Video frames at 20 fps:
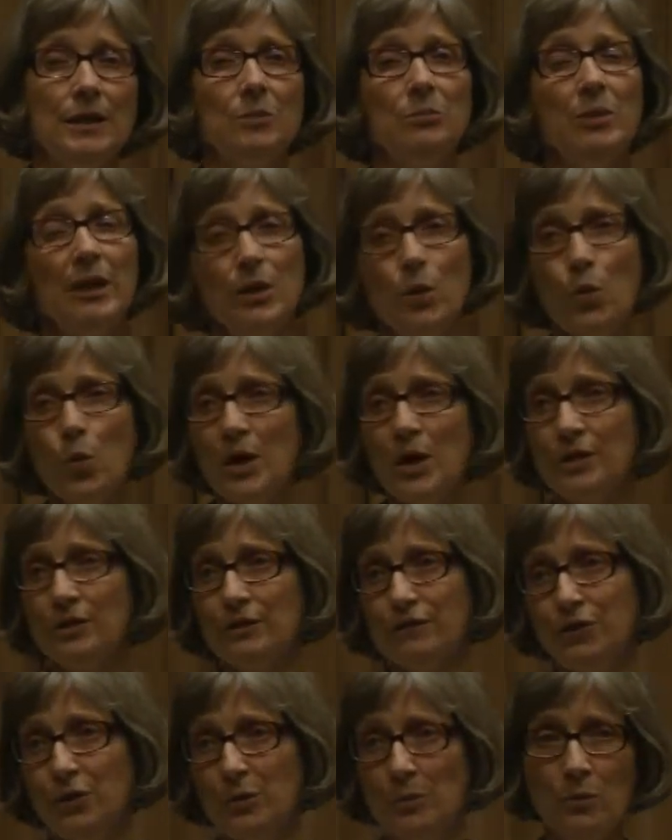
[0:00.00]
by a
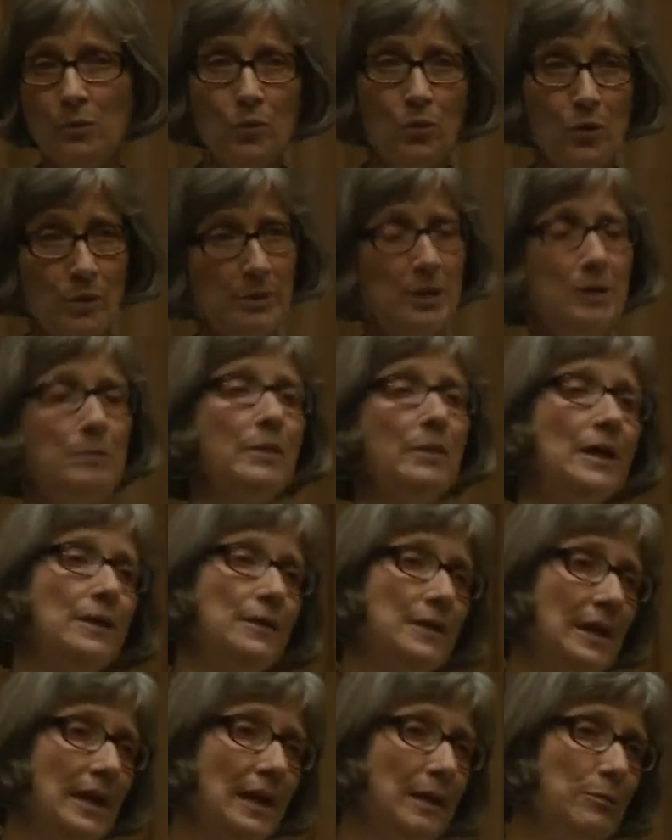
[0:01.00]
wonderful woman by
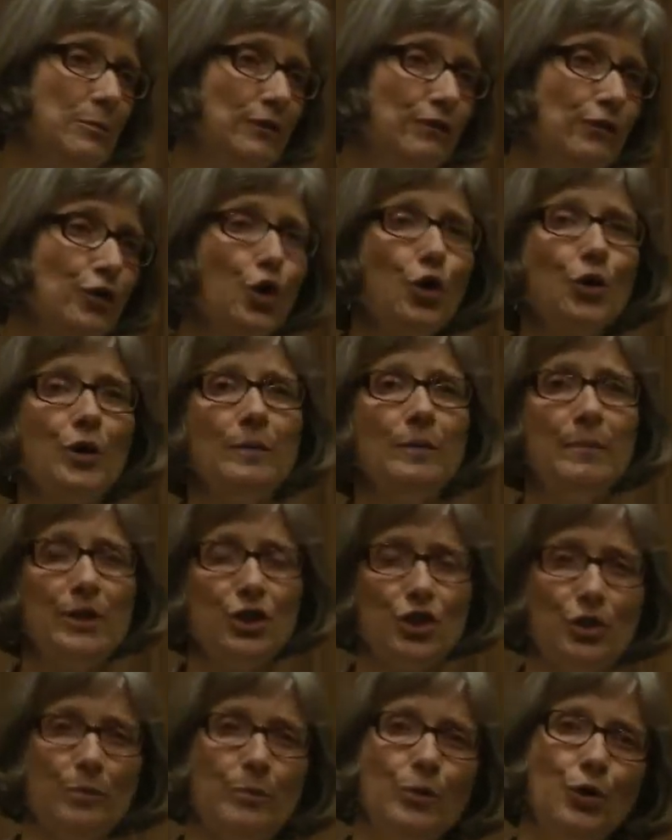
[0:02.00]
the name of Laurie
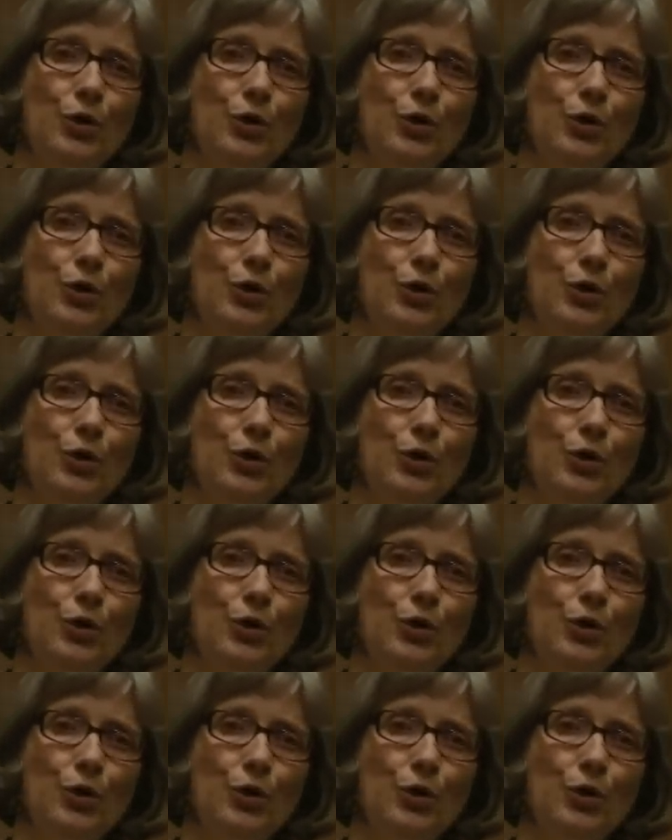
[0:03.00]
Bishop,